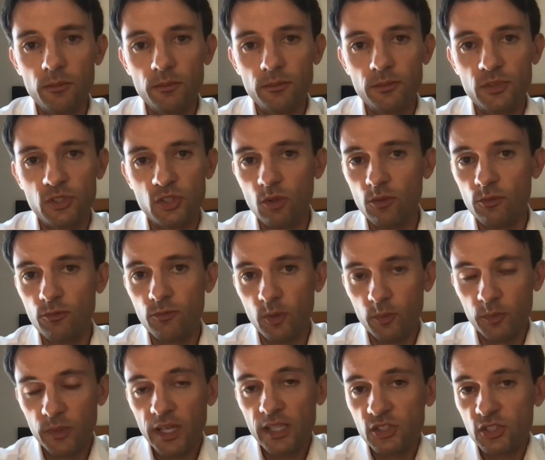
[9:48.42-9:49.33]
So
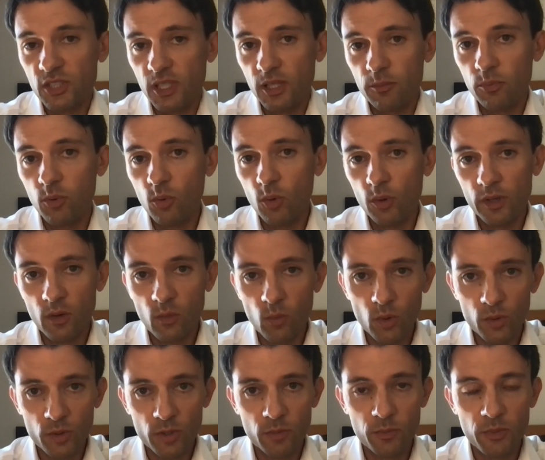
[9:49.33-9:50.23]
from that standpoint, I
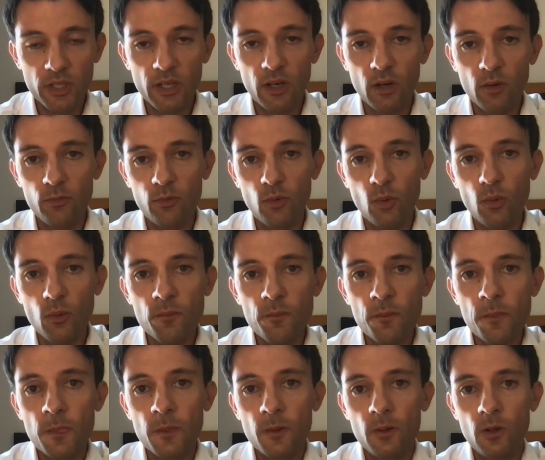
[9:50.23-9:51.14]
wanted to be helpful.
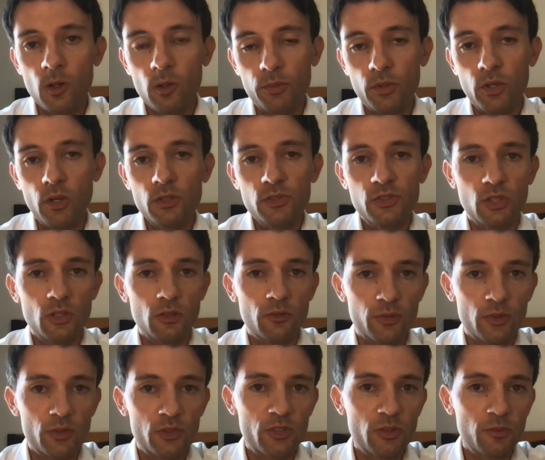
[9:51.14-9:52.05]
But also
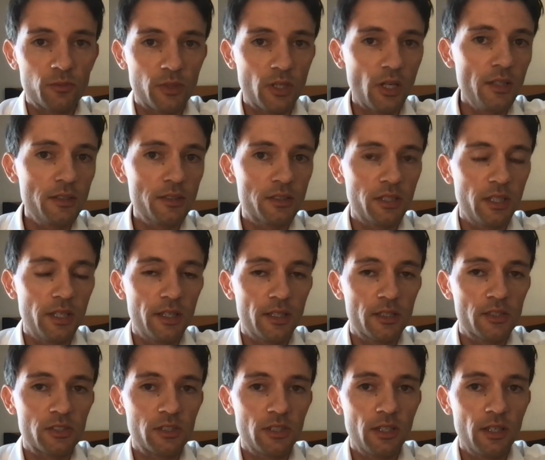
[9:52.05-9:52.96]
for some
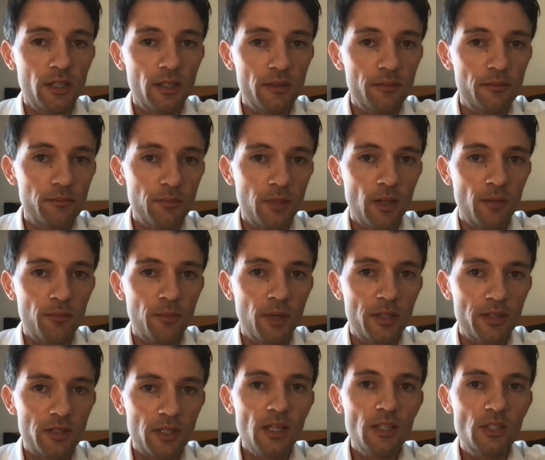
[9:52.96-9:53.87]
context,
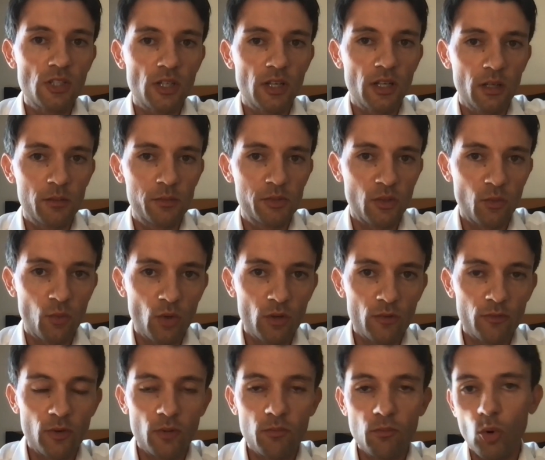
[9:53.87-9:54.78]
my day job is I
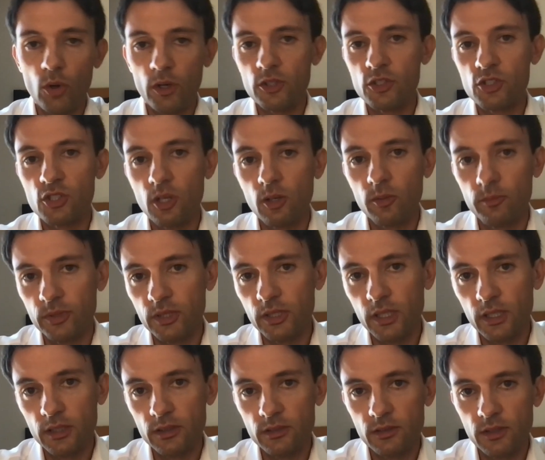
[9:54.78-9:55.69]
work for a mortgage
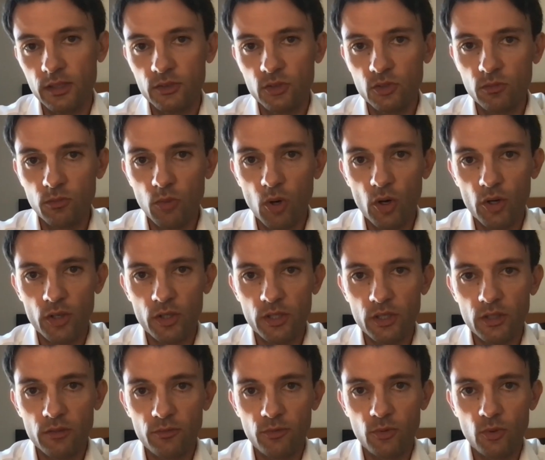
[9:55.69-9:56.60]
company. I do
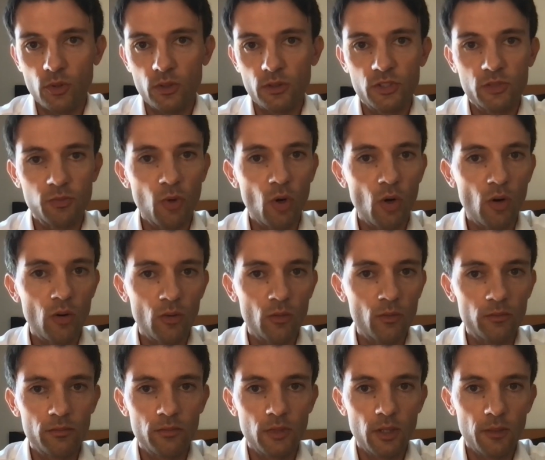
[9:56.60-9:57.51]
marketing for a
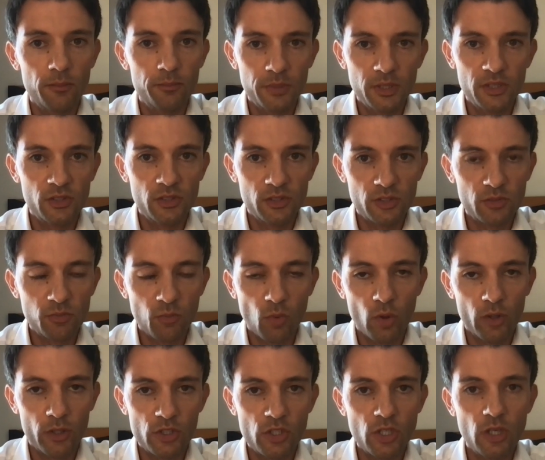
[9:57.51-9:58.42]
small business
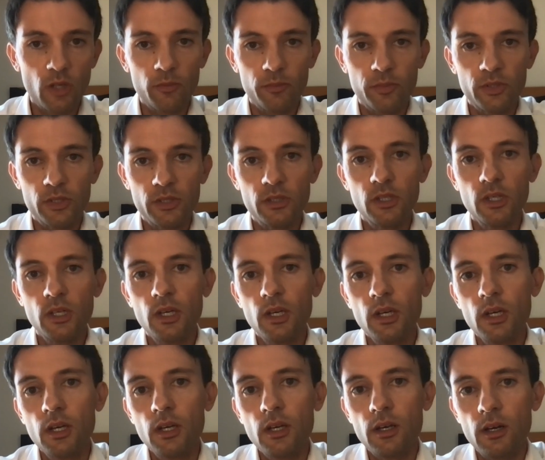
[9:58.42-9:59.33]
mortgage company.
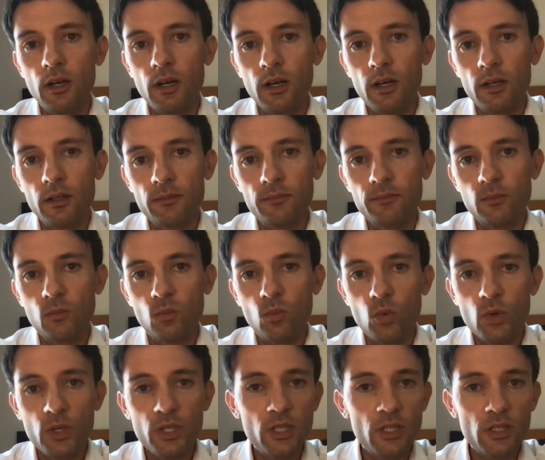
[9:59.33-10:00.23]

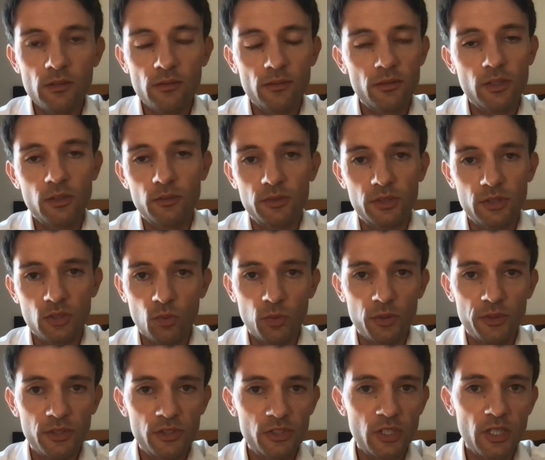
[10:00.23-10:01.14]
We deal
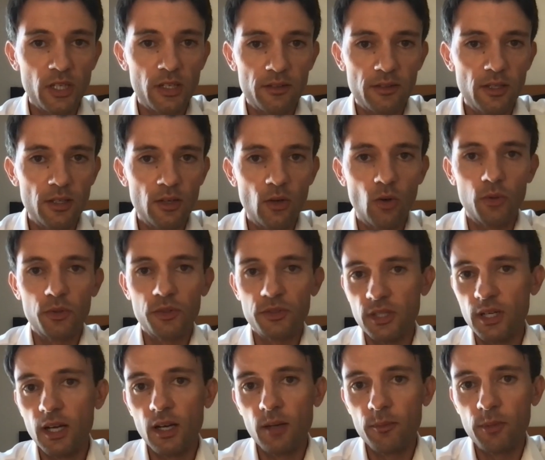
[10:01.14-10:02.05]
with this kind of thing all the
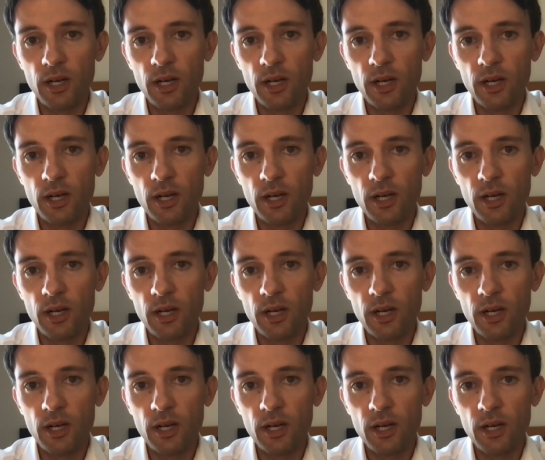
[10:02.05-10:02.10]
time.